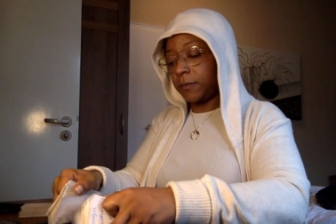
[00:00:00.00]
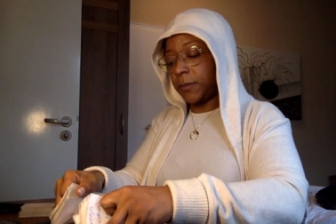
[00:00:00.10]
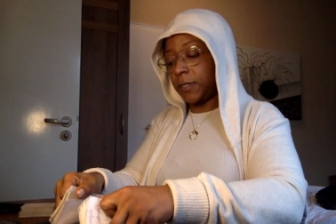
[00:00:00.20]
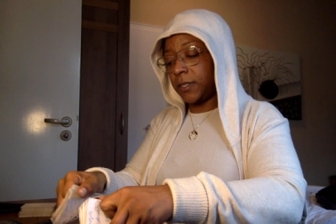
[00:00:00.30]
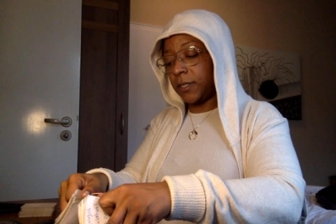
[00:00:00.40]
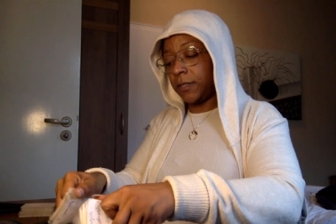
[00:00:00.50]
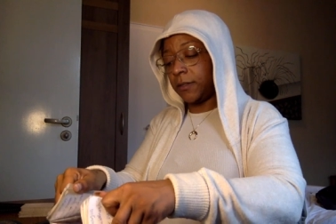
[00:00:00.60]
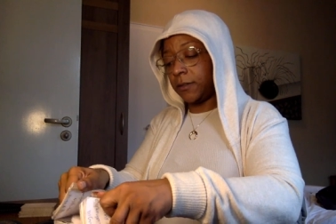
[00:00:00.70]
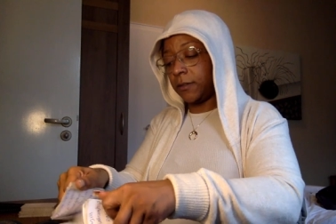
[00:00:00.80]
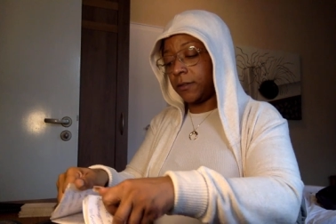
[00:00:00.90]
let's see.
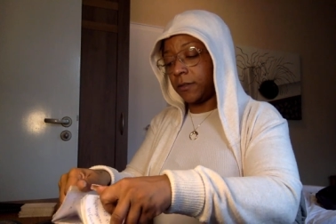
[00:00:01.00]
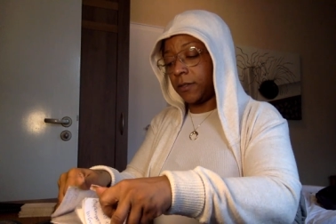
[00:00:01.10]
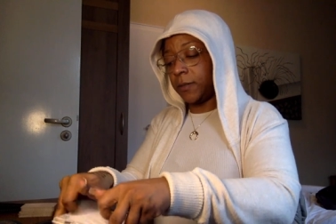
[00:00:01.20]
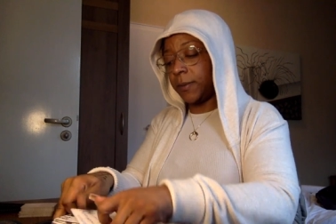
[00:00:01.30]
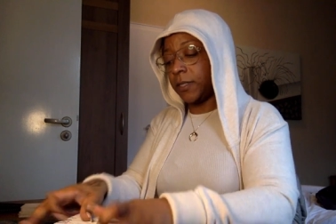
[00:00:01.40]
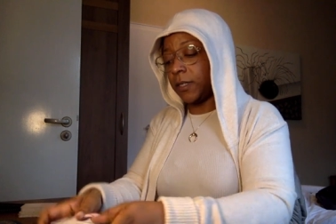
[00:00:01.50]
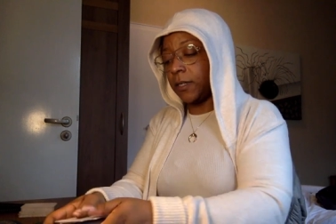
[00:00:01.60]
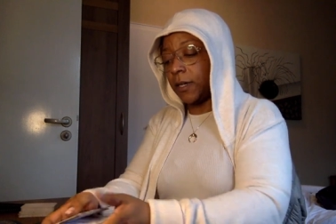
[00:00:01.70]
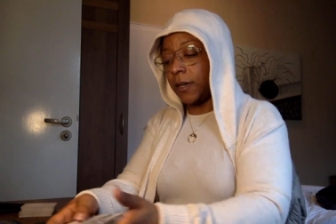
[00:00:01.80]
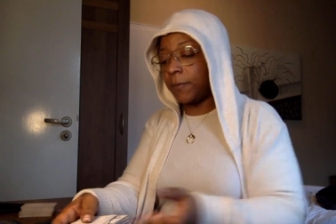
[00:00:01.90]
This person could
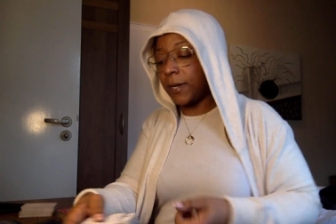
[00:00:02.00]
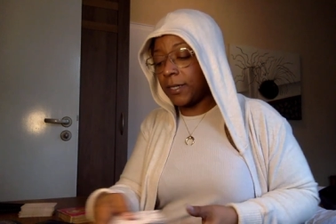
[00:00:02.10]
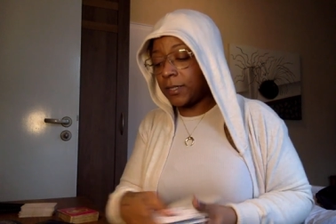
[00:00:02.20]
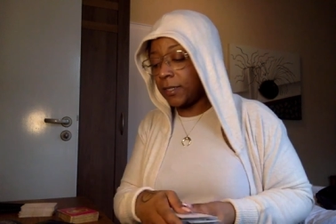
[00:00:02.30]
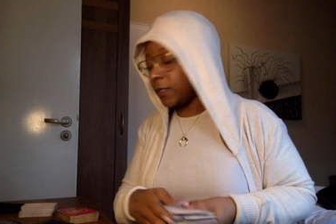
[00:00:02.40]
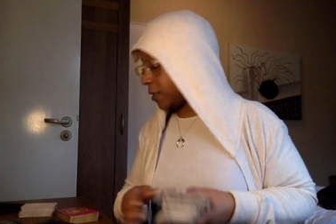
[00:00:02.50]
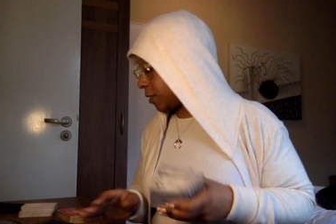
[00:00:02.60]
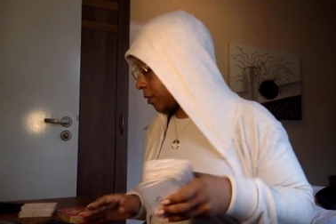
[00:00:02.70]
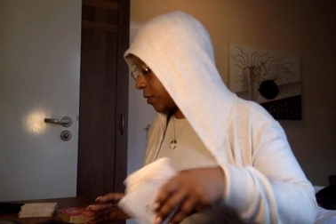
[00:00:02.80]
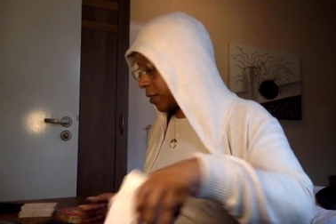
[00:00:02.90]
have Pisces in
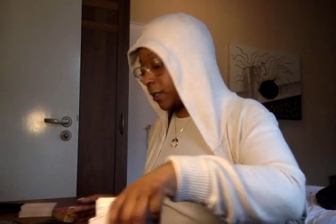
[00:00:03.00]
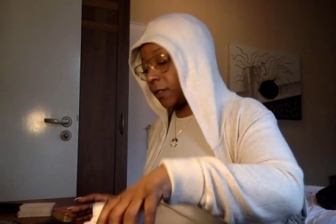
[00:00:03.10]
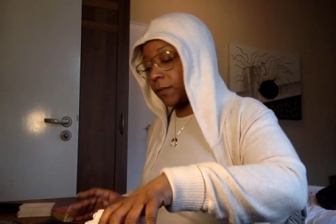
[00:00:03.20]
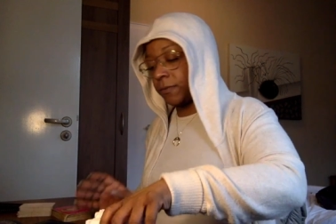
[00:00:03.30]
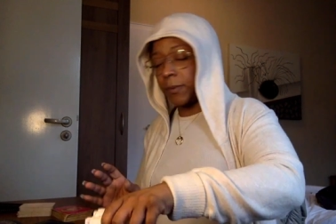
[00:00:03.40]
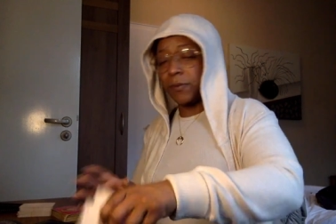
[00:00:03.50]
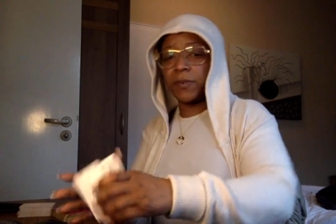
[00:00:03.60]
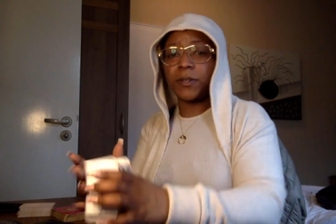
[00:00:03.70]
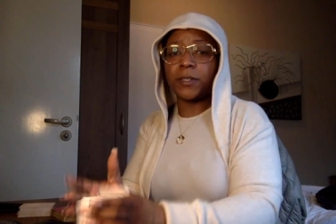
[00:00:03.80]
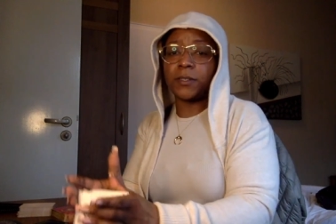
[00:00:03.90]
their chart, be
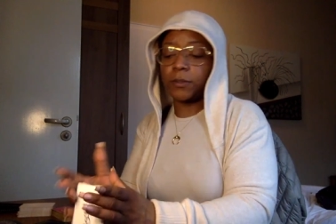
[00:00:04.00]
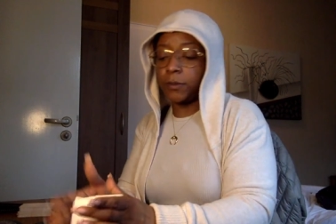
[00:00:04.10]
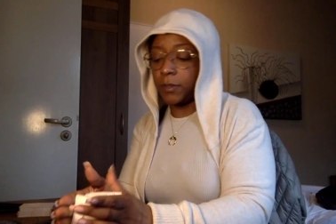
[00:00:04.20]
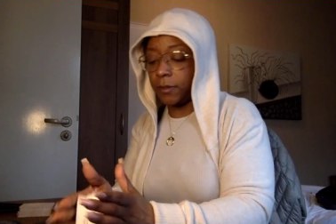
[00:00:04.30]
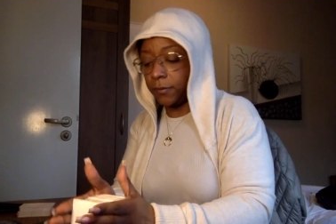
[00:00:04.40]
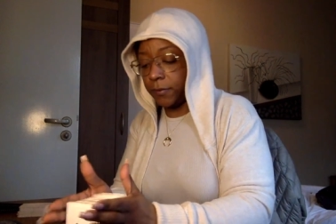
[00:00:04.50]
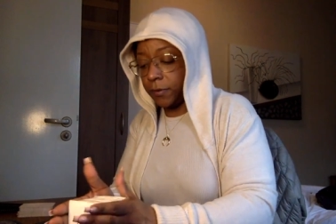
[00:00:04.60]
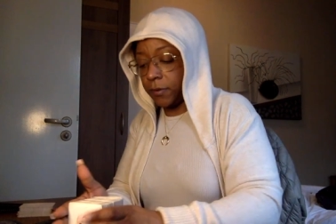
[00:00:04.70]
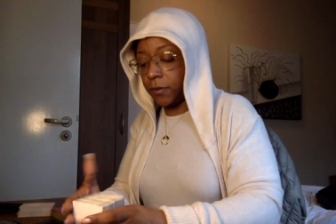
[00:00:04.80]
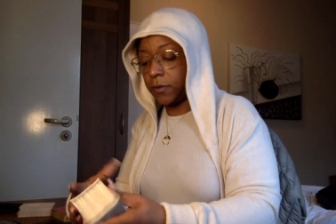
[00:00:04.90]
very intuitive.
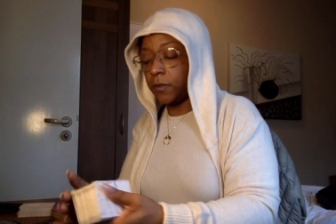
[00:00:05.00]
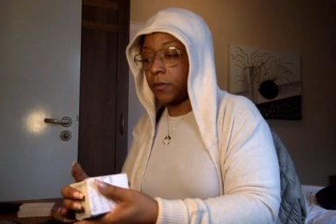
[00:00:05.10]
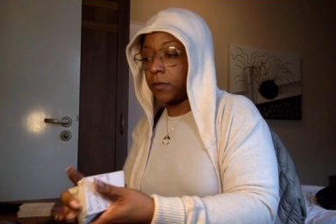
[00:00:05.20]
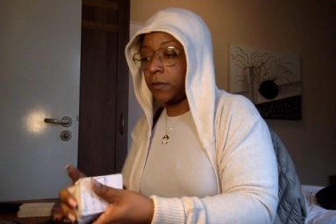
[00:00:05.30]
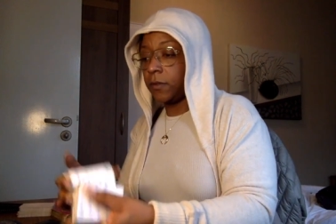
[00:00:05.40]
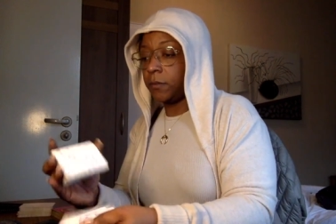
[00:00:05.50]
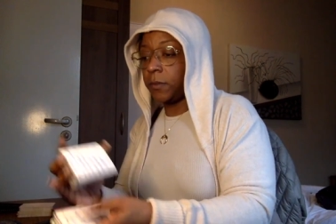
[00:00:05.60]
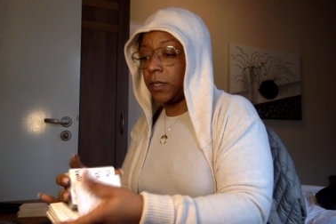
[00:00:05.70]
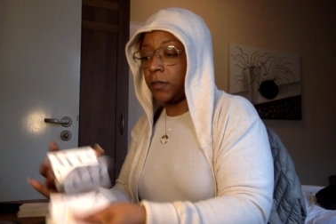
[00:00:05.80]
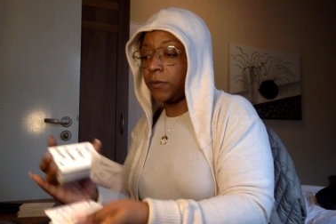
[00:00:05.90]

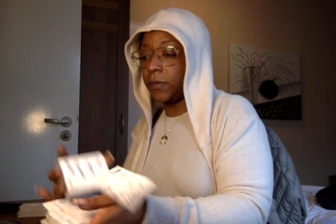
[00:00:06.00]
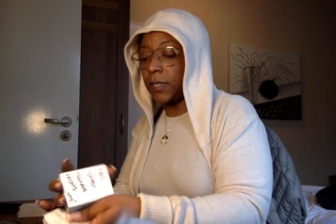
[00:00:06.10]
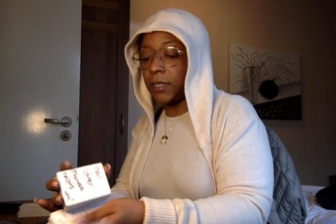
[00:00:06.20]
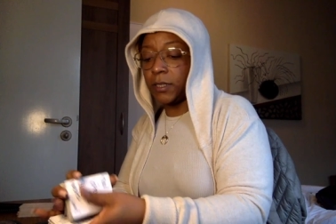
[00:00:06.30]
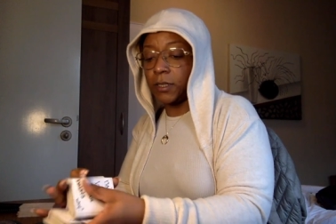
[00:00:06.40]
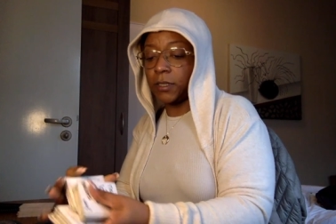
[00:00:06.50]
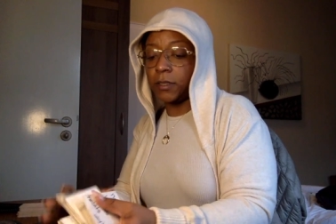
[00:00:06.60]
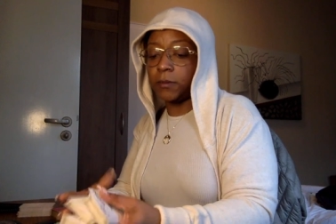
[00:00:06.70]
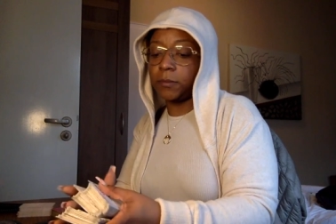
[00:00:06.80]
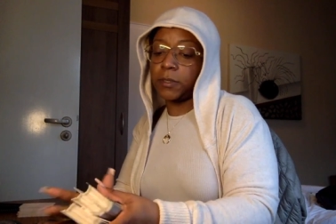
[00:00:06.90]
Being in a
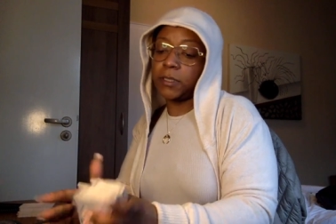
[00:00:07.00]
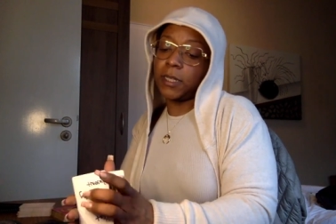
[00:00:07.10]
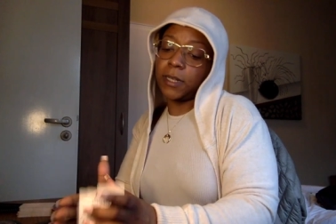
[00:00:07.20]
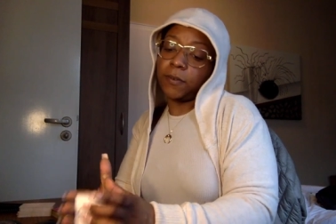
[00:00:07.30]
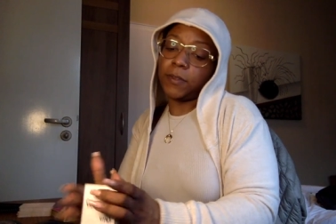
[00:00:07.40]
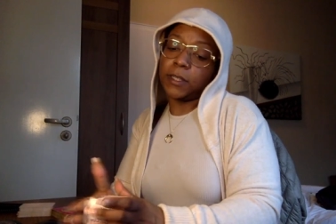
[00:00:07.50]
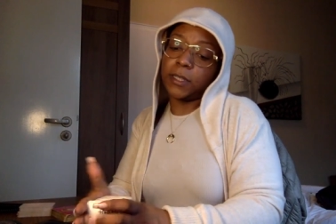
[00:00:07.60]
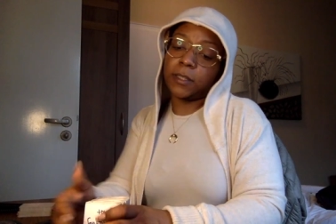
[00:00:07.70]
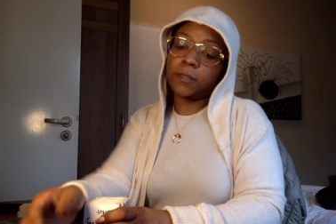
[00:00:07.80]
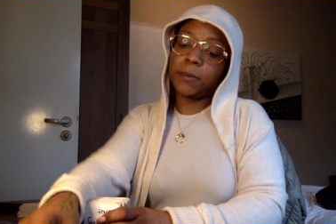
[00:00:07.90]
relationship is not
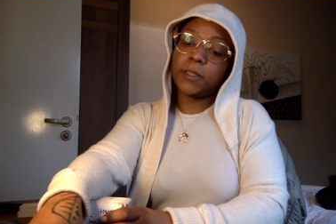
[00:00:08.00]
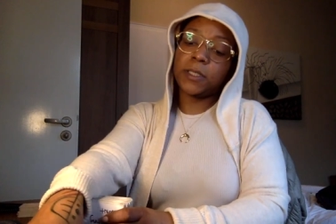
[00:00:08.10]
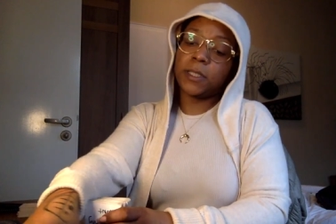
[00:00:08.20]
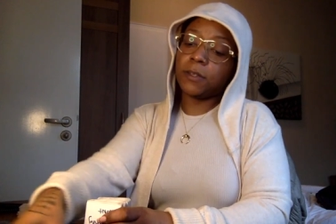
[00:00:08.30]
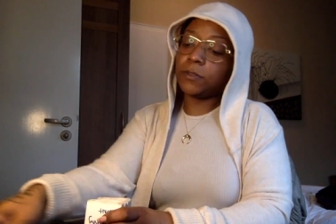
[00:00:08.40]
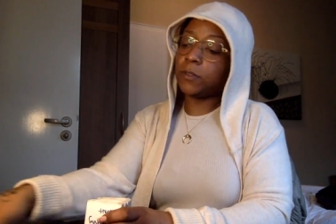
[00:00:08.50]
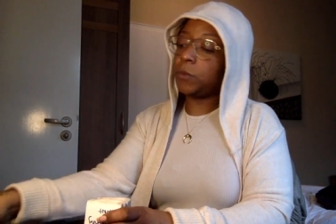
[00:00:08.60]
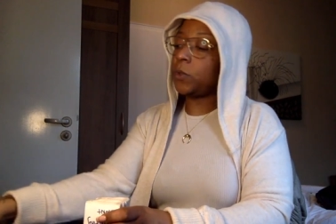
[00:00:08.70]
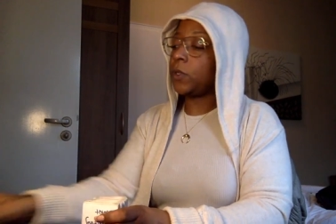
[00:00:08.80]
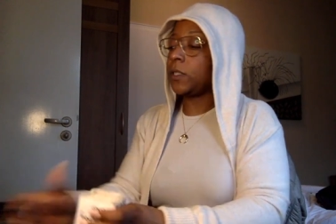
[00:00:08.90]
everything. This person loves you
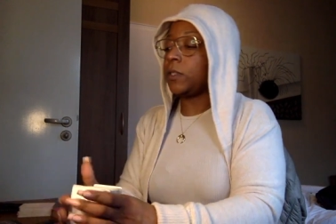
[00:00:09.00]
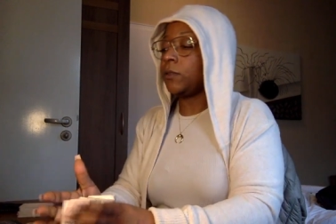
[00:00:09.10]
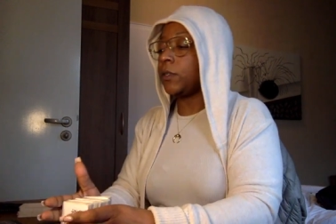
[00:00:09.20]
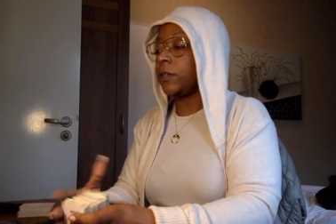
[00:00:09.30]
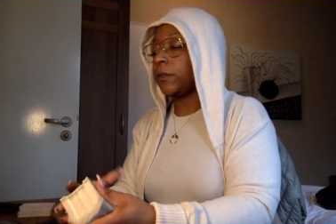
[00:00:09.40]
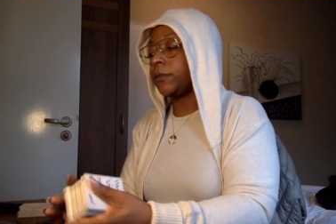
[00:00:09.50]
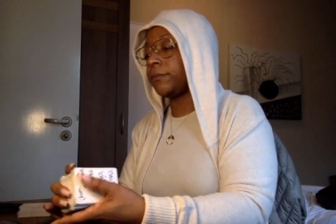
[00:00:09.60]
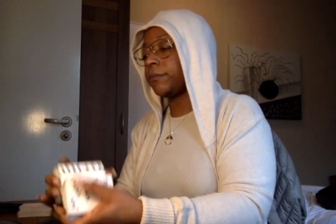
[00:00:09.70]
more than you know.